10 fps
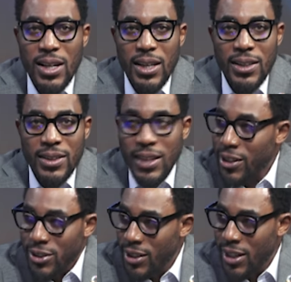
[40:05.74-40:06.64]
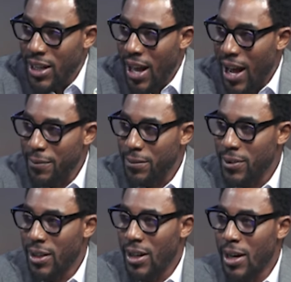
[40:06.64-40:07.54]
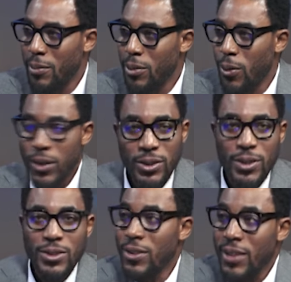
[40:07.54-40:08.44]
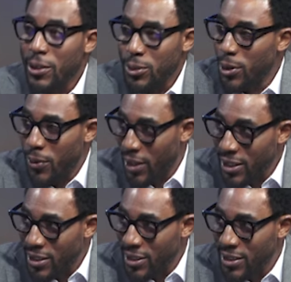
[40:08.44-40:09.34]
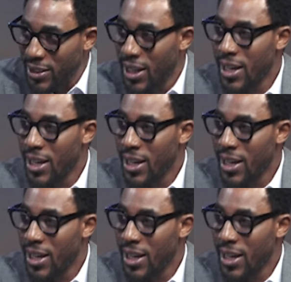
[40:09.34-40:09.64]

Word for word: intentionally have coitus or sexual relations,